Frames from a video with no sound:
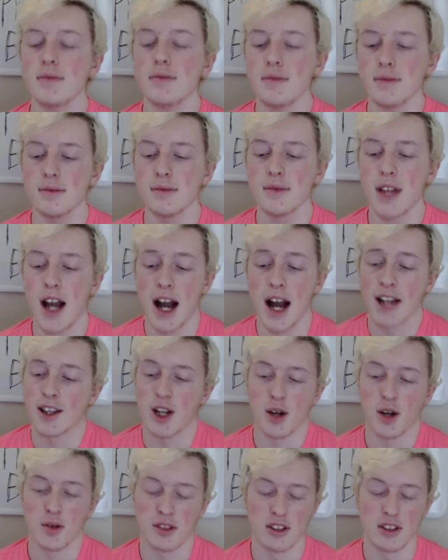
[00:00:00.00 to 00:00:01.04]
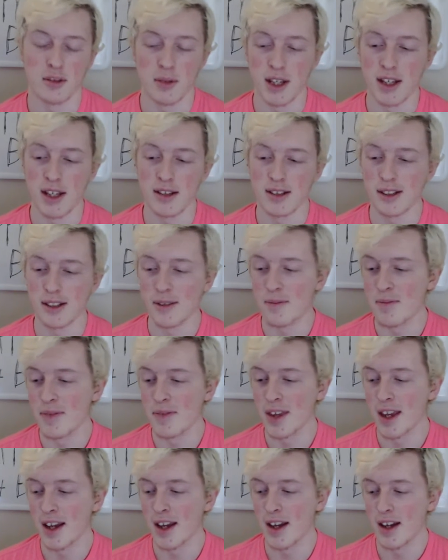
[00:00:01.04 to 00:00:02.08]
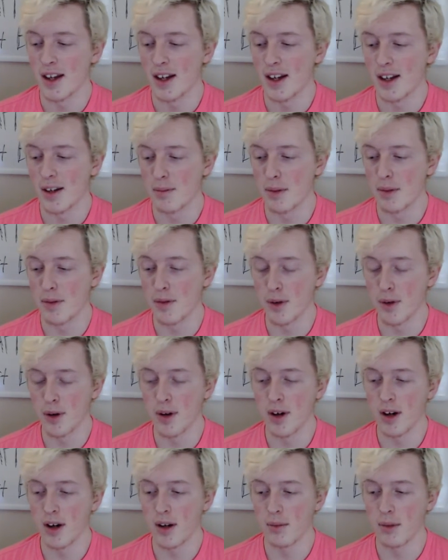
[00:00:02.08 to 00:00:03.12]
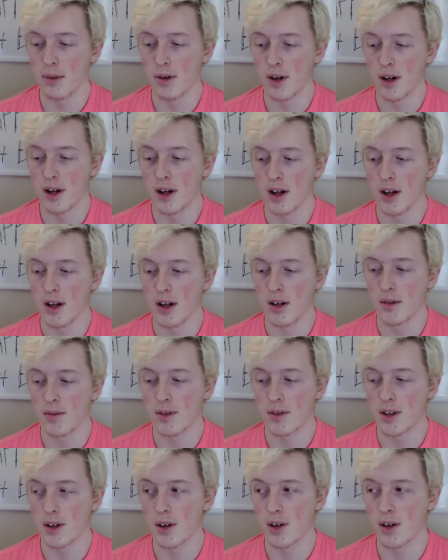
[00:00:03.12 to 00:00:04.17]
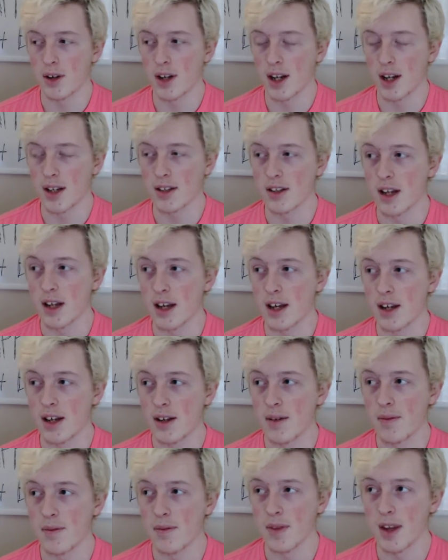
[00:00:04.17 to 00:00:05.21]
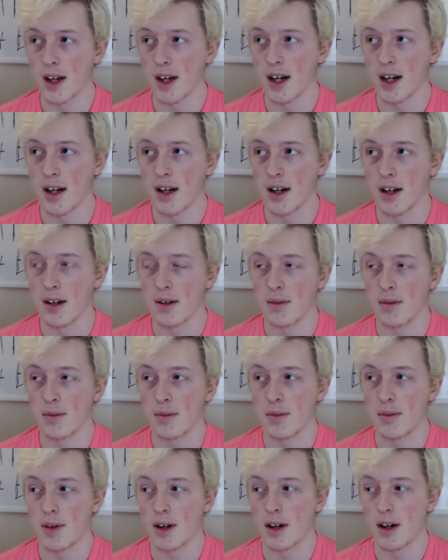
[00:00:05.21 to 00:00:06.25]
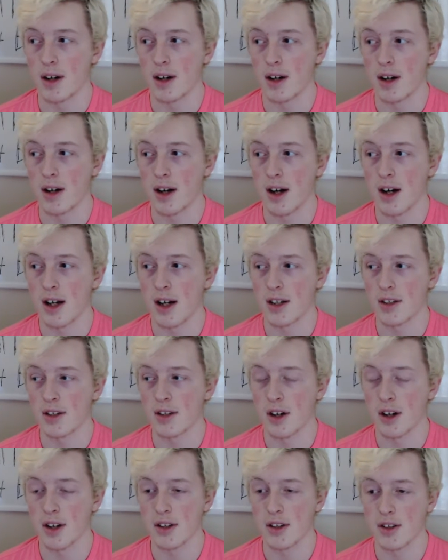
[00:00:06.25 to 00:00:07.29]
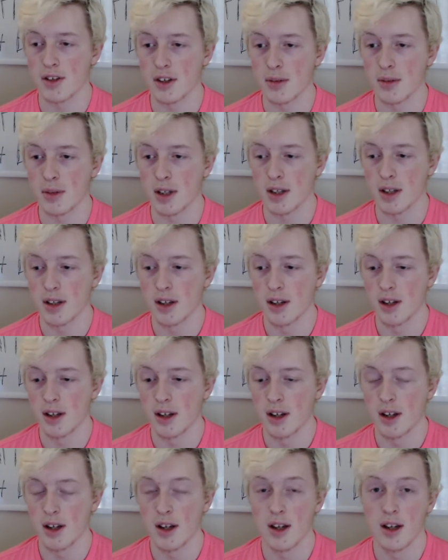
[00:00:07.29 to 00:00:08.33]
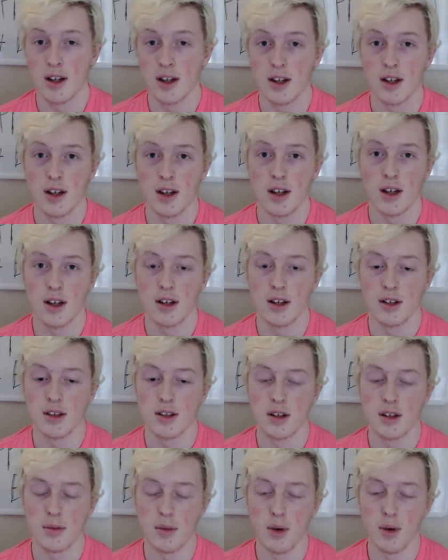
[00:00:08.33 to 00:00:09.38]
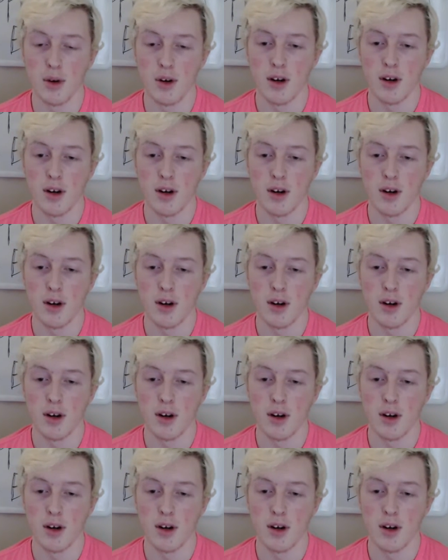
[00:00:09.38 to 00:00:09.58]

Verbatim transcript: I thought it was gonna be easy. Before, um, so the next day, um, I started streaming some more,